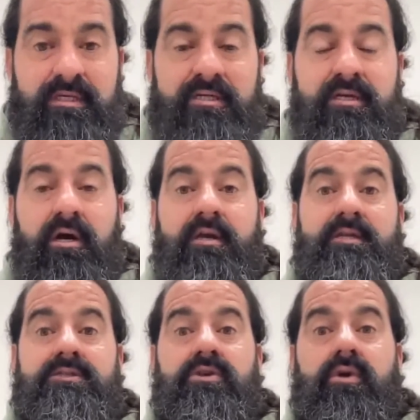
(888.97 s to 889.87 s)
TikTok,
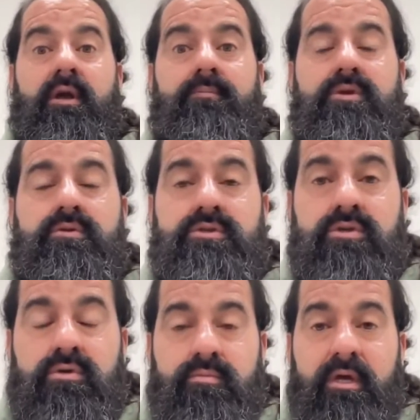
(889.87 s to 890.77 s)
Instagram,
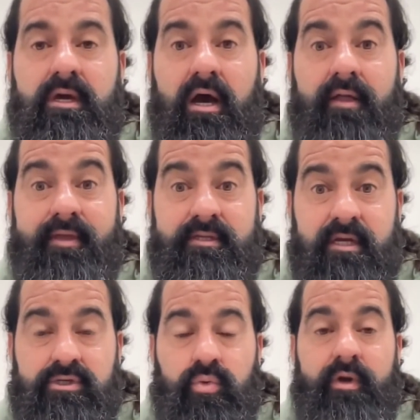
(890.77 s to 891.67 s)
YouTube, uh, things
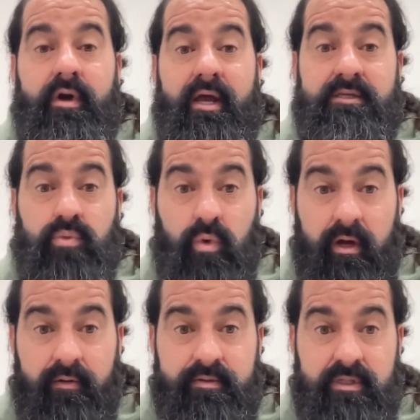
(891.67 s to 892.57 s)
like Twitter as
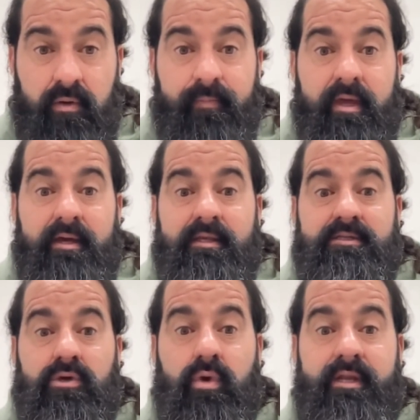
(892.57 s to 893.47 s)
well. So this
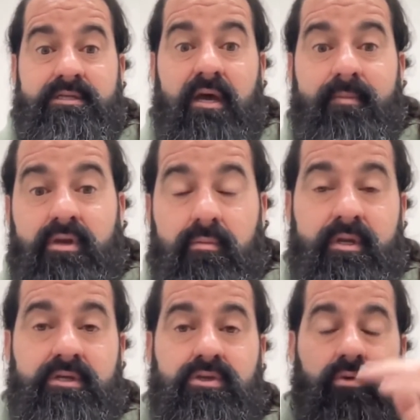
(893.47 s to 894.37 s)
is the greatest time in
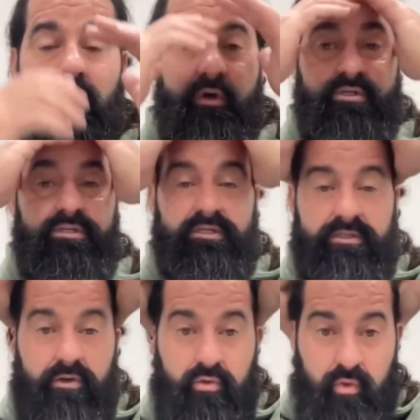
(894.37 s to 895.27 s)
human history, warriors. This
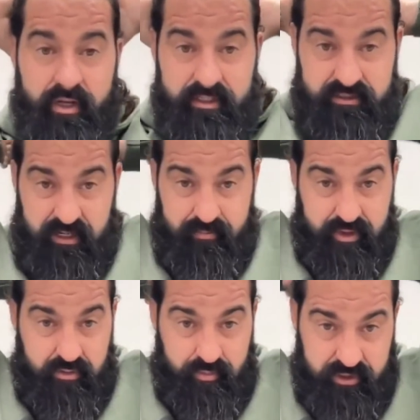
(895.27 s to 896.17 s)
is the greatest time
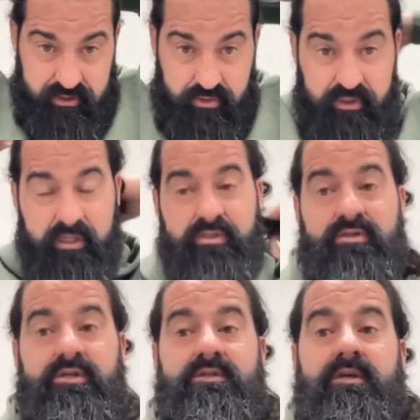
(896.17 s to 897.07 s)
in human history to get your
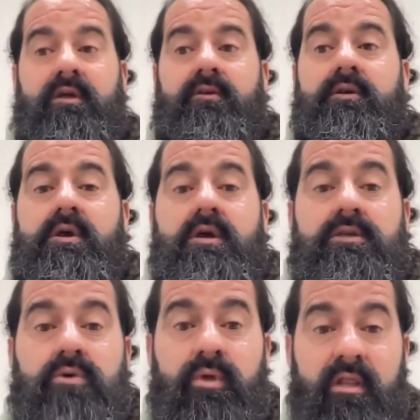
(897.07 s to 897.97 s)
shit together.
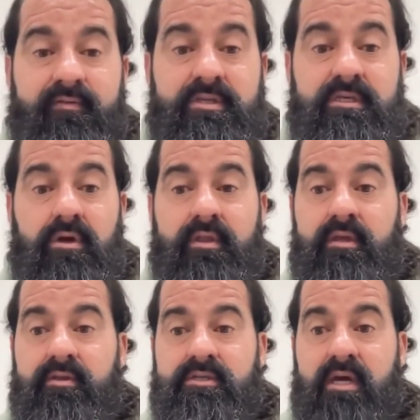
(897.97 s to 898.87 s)
So we'd love to see you on
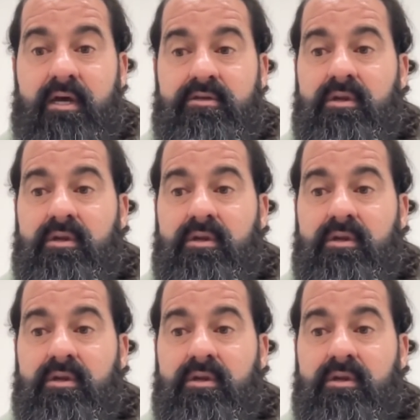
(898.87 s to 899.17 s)
the other side.